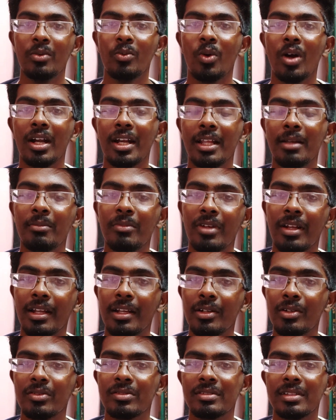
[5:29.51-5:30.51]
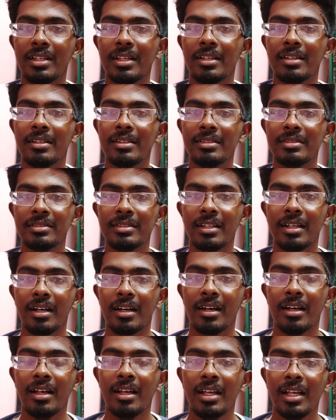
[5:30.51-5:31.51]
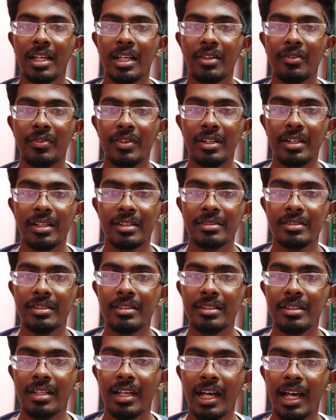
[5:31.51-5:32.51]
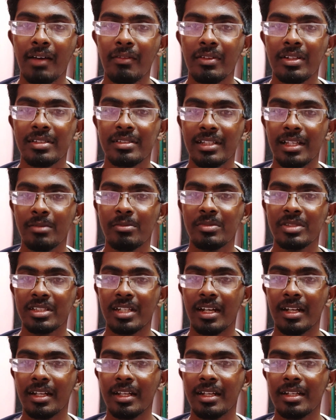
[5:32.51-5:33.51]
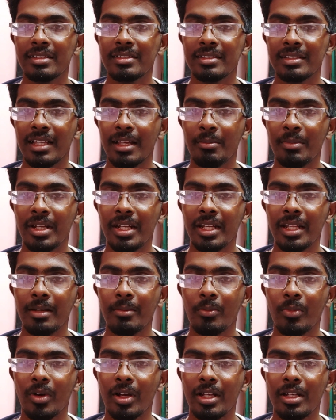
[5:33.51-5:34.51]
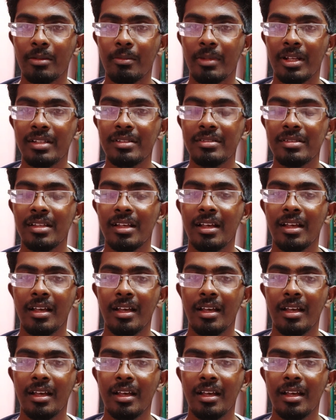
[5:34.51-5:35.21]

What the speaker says: What I'm trying to say is, if it doesn't have the same starting and same ending point, means